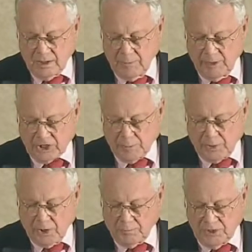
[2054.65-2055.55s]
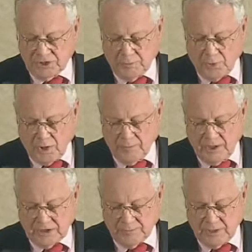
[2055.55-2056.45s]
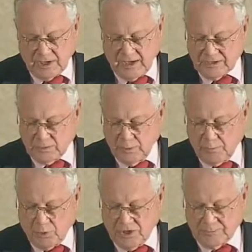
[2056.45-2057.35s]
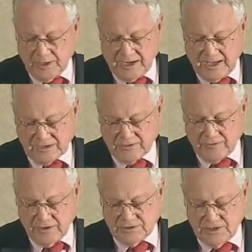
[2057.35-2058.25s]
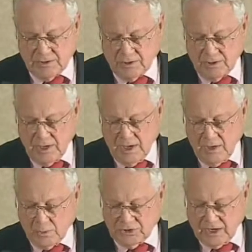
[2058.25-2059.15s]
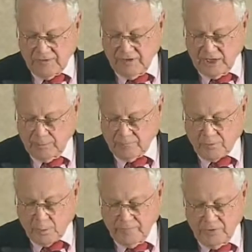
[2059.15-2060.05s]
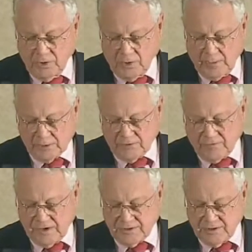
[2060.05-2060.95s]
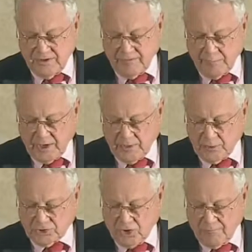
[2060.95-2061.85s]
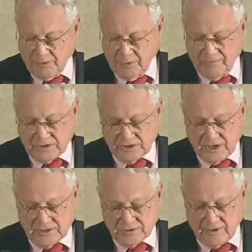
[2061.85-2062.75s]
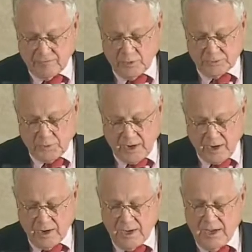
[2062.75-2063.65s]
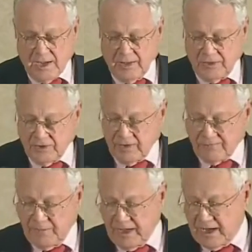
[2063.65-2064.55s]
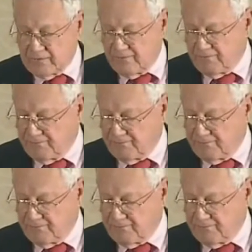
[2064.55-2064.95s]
The Metropolitan Police Department has been class report has been classified secret, was not available for review. I was advised that the FBI had withdrawn from the investigation several weeks prior, and the FBI's